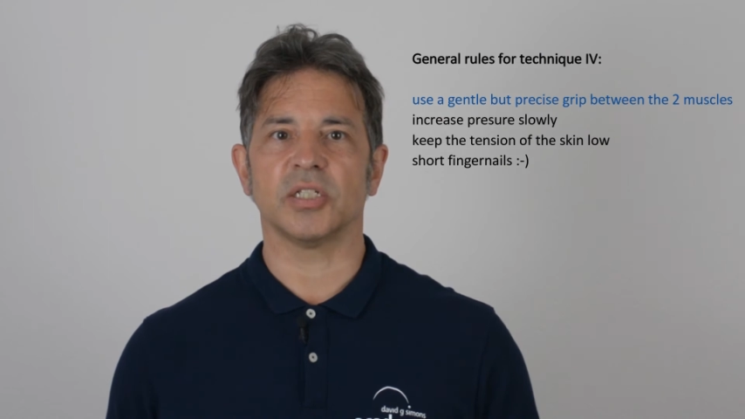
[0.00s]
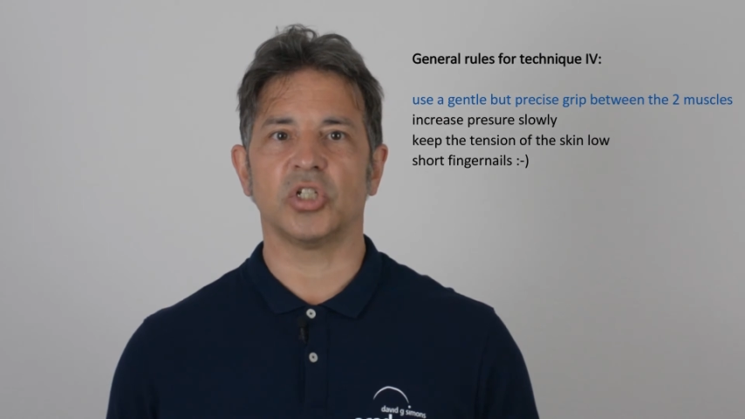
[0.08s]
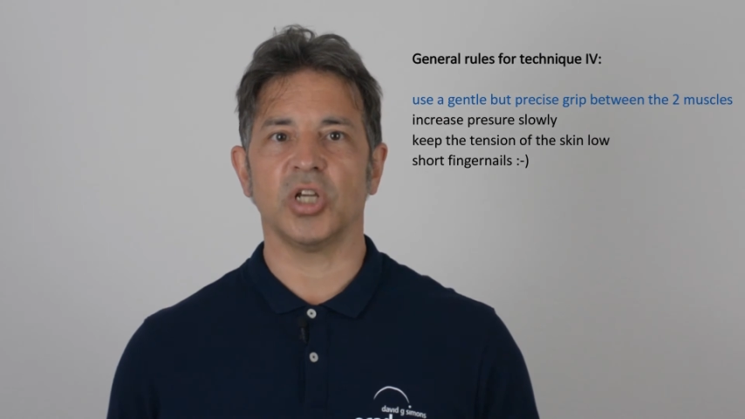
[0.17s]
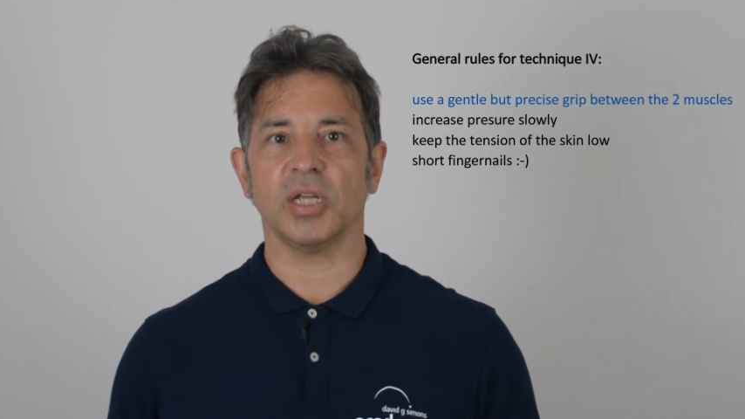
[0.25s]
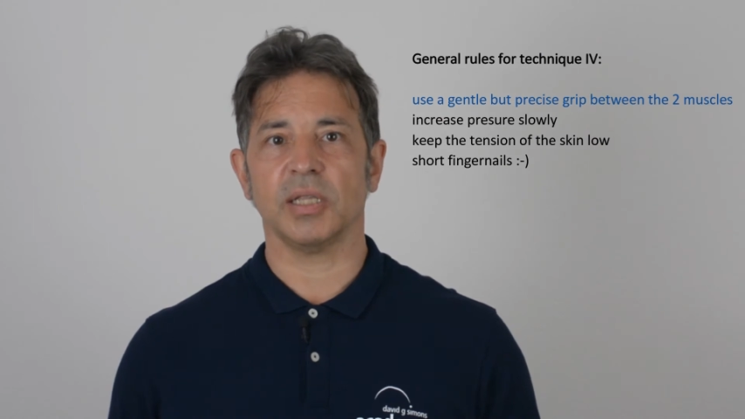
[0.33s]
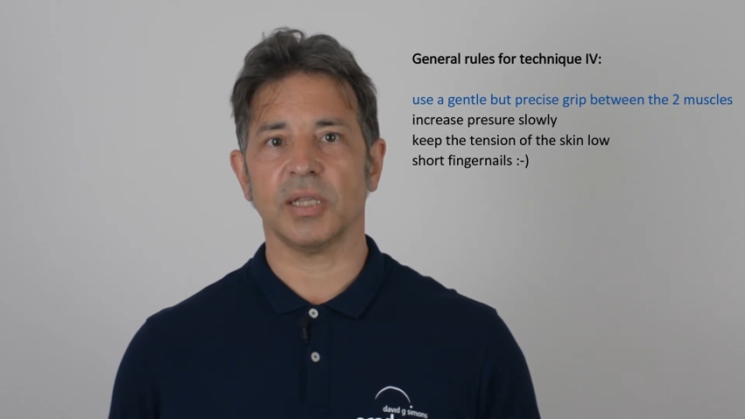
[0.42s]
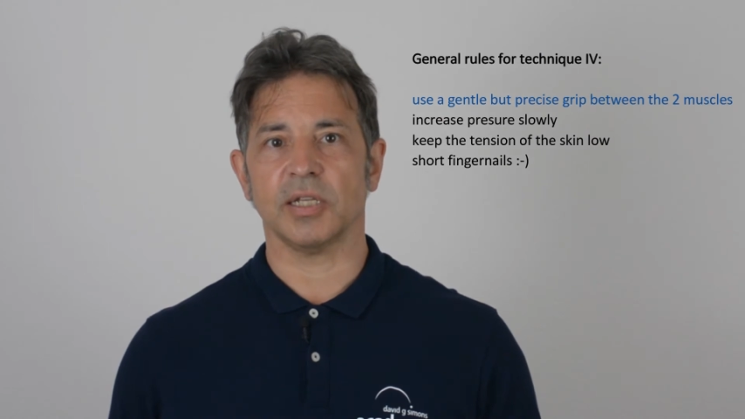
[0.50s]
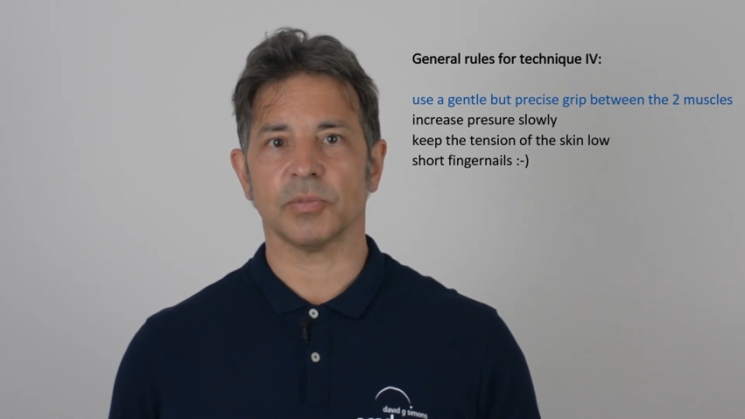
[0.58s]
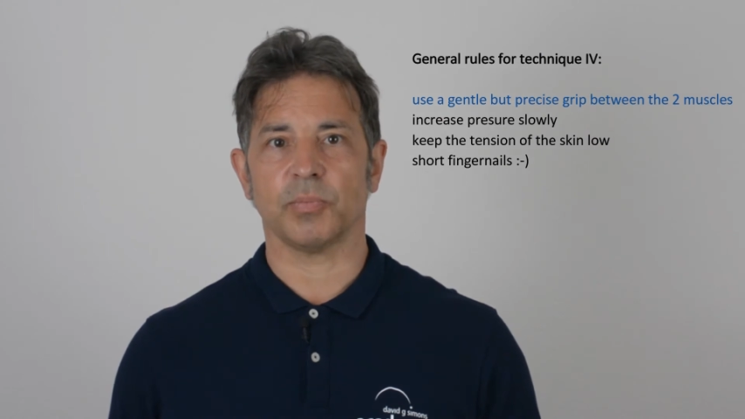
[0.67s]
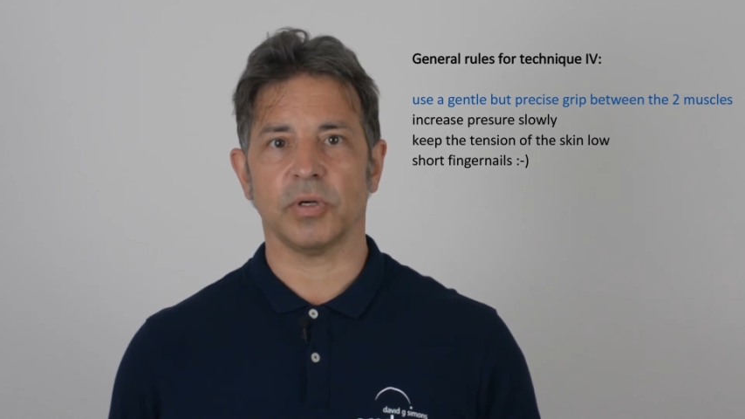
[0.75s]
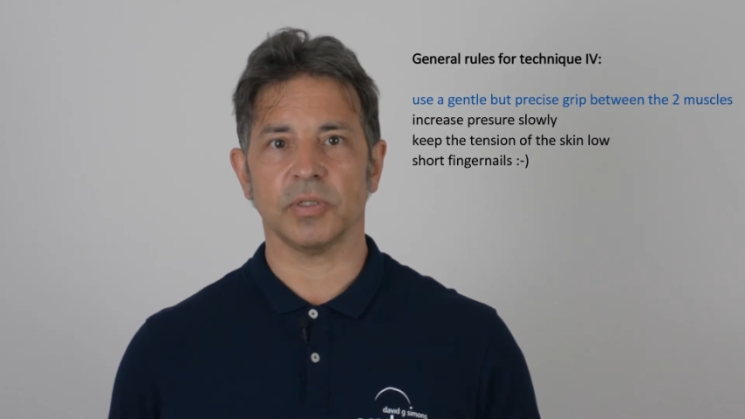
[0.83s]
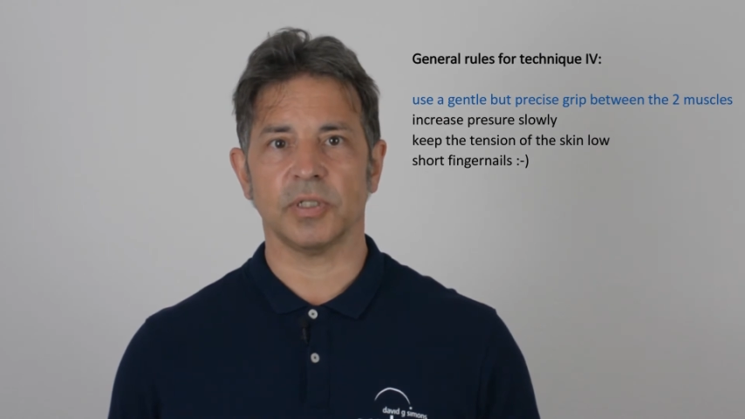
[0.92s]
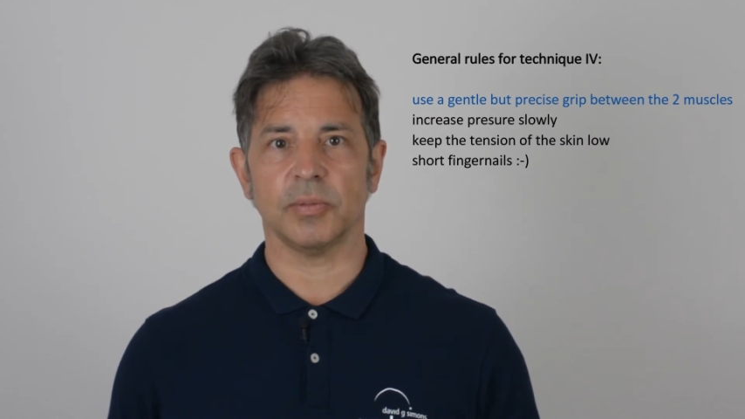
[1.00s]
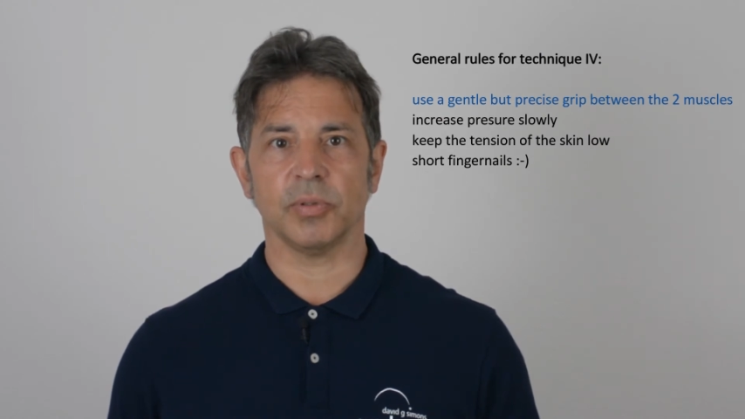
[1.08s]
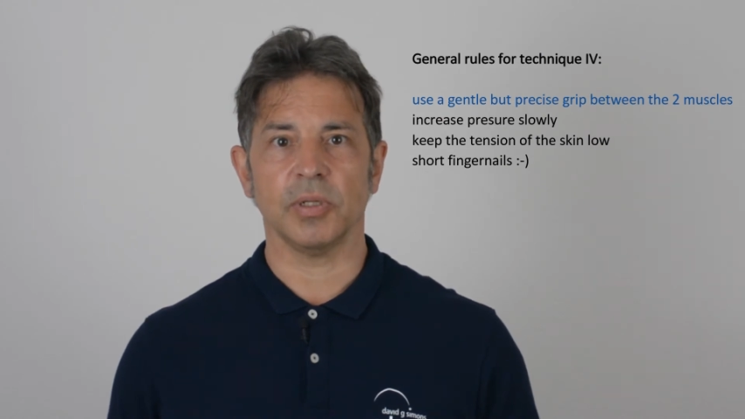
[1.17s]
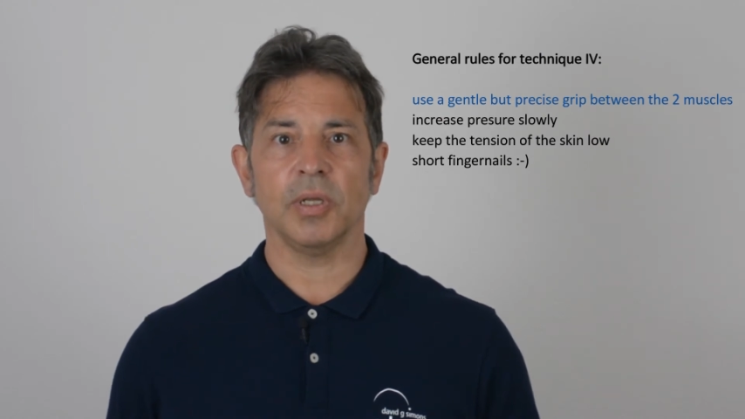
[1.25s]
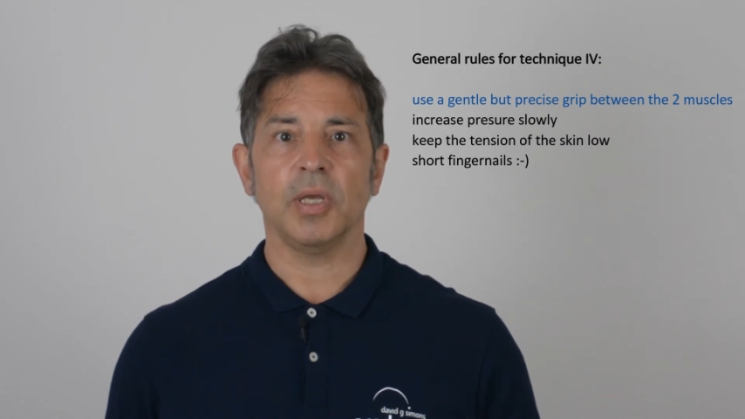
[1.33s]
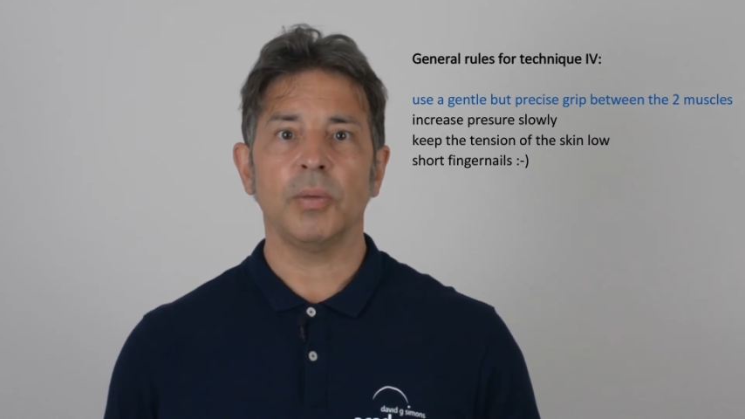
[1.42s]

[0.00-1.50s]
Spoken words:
gently as possible